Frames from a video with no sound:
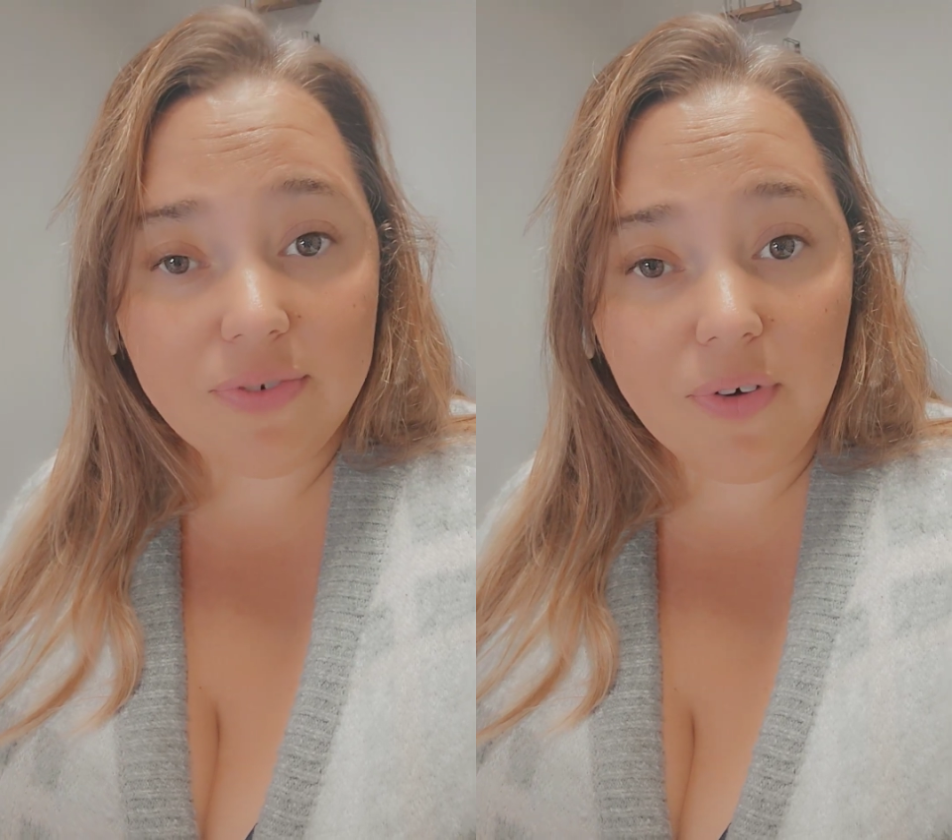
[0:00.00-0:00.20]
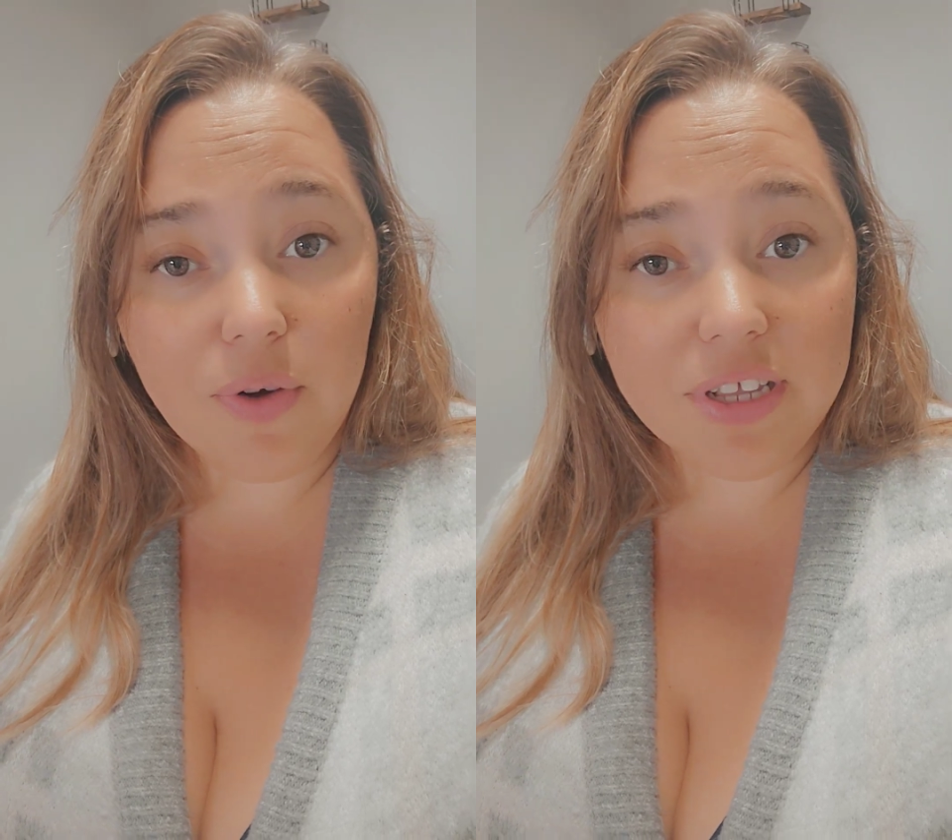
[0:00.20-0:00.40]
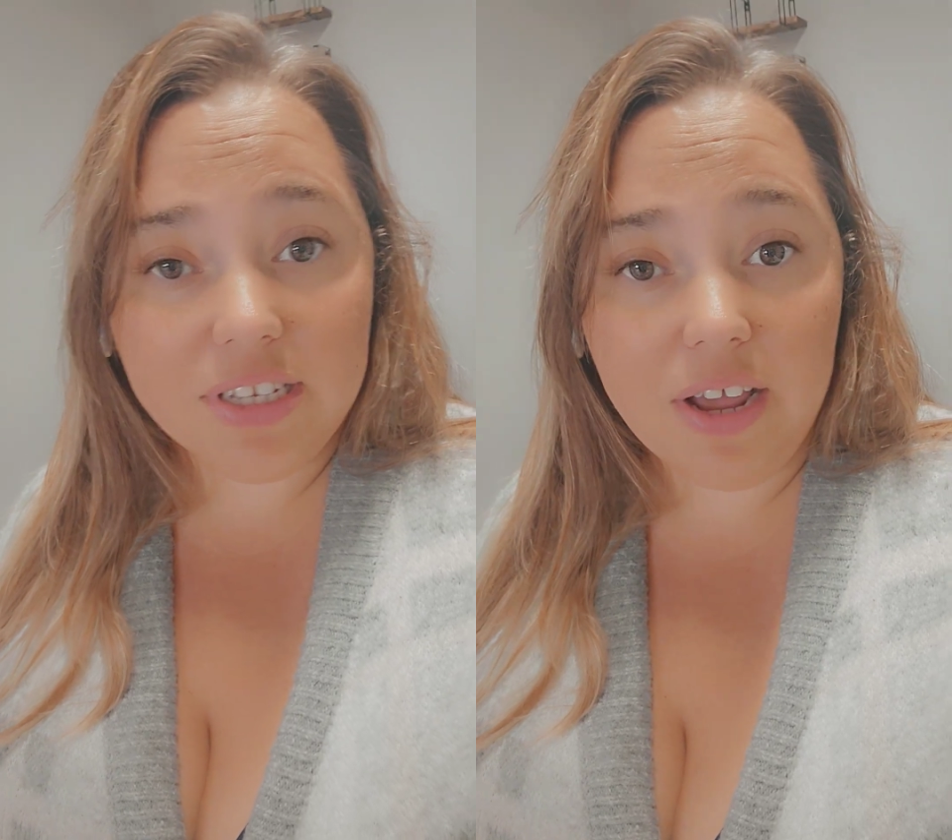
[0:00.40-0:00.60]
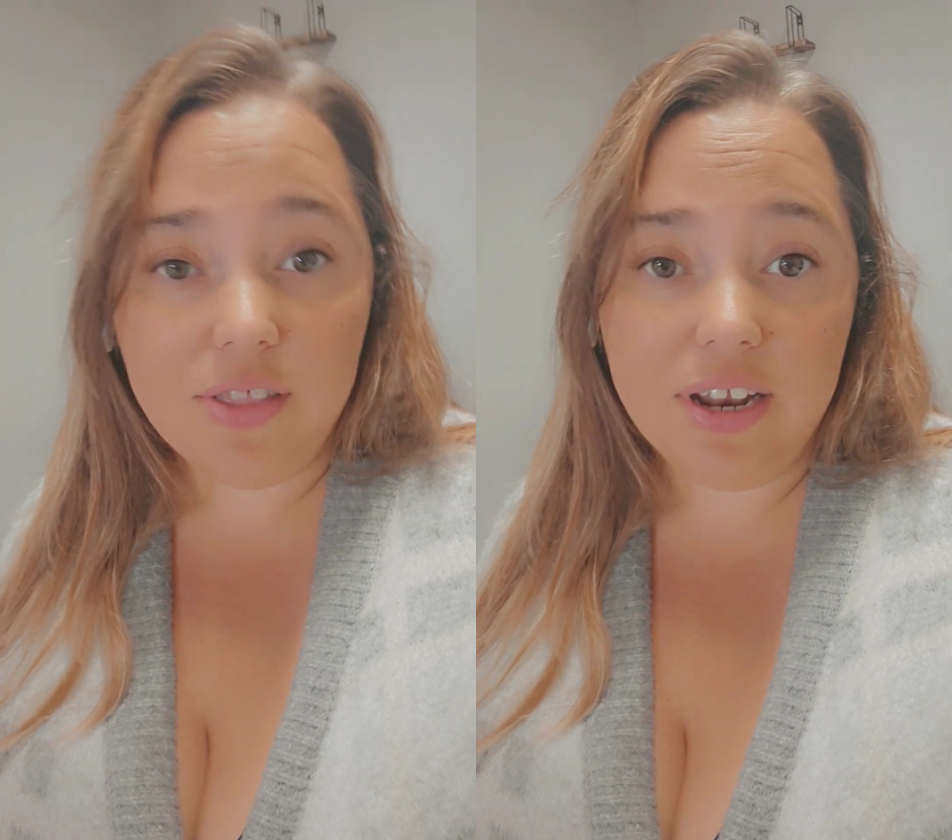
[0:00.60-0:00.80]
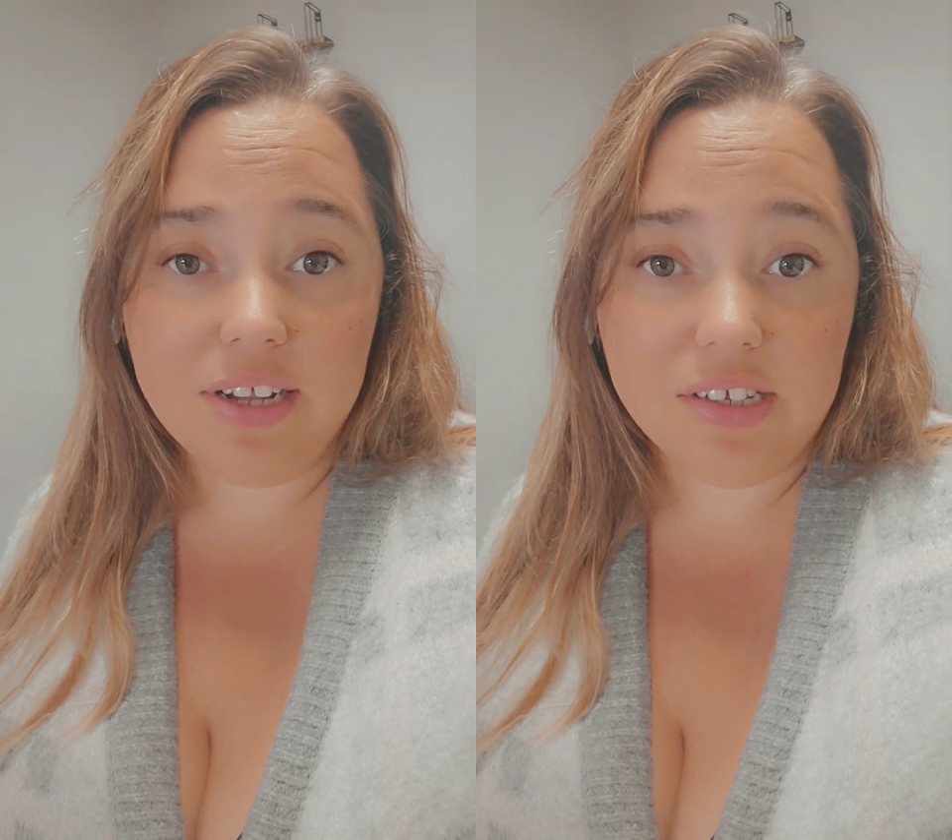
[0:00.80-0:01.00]
focus now
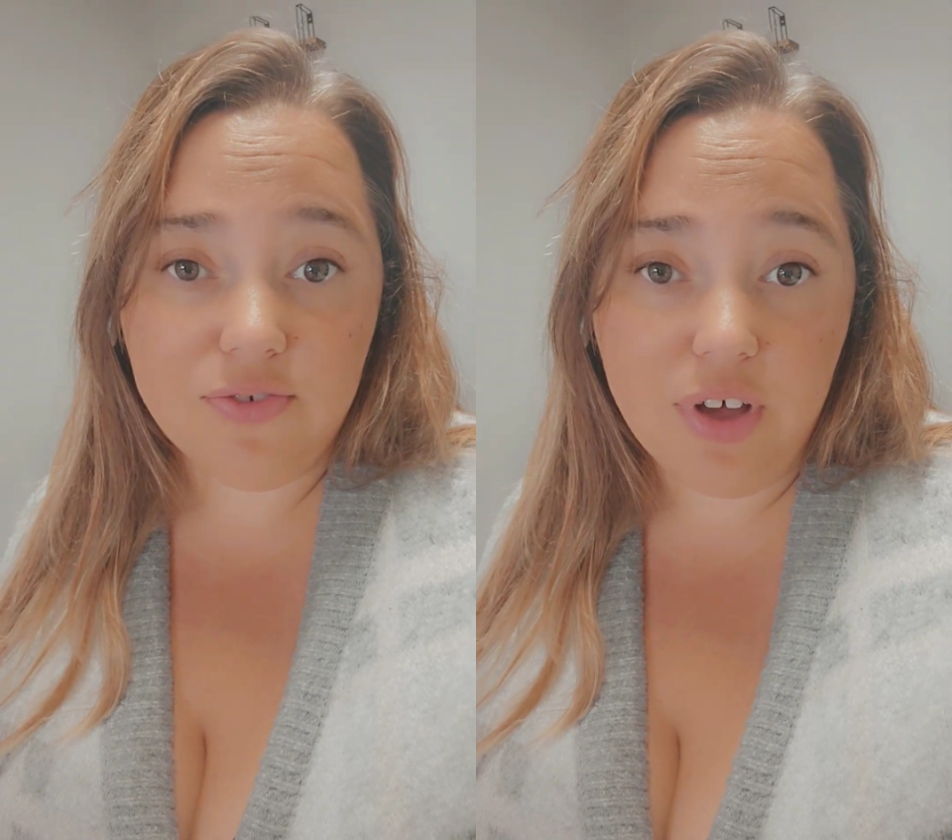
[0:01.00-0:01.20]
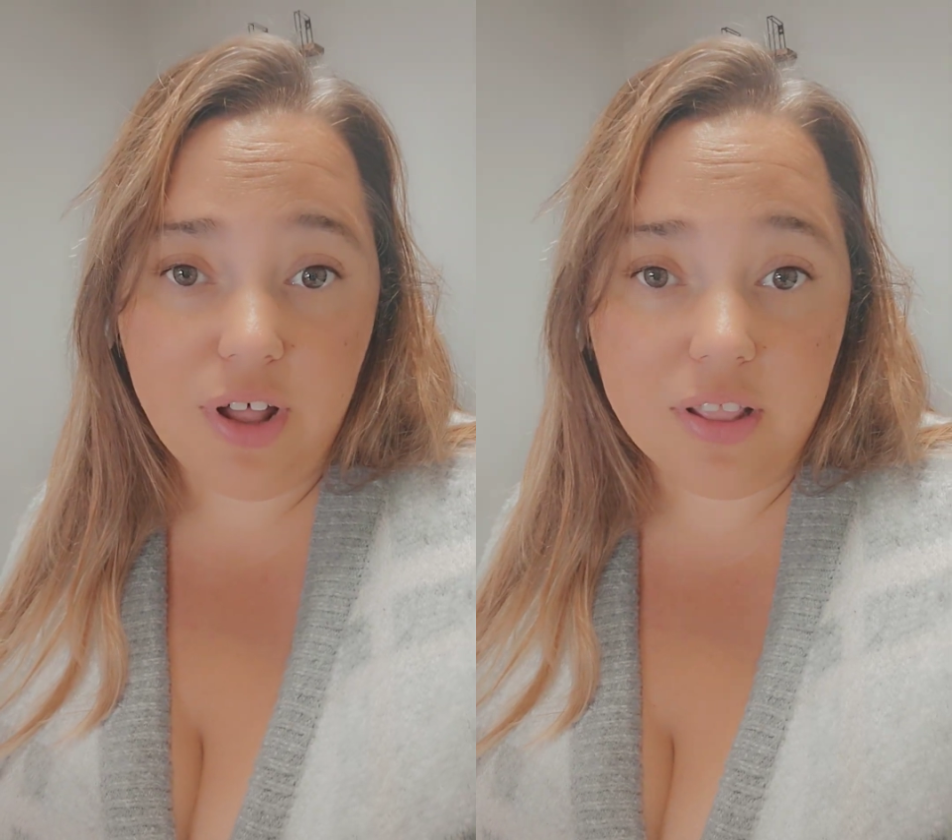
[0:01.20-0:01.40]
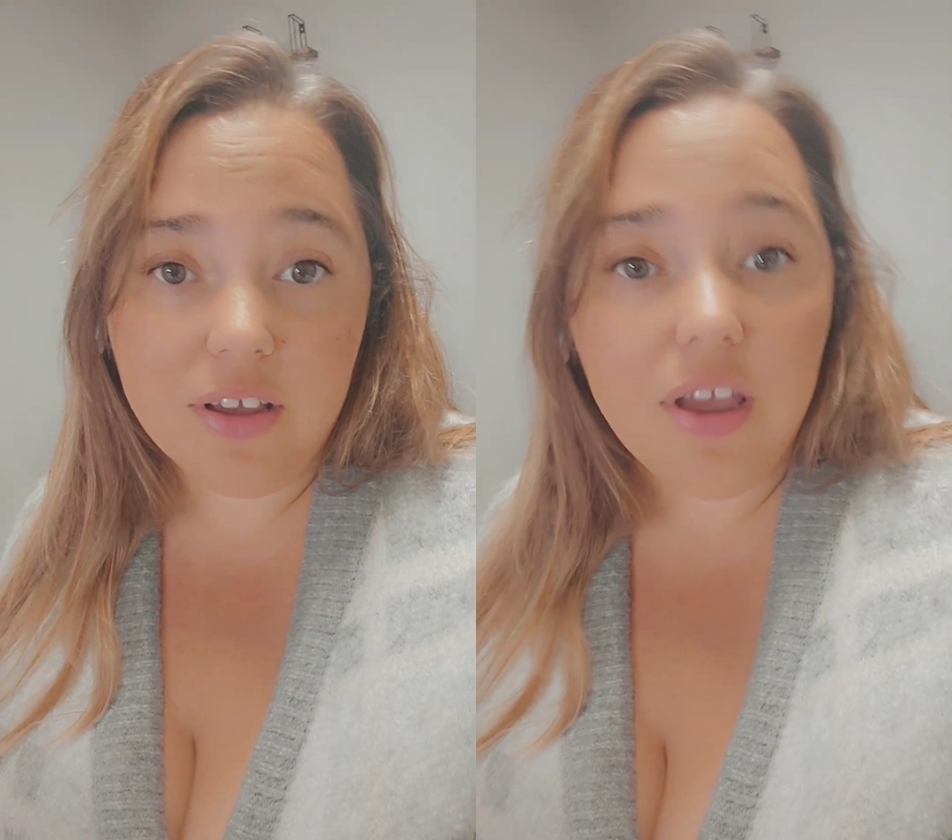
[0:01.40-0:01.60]
that it is fall.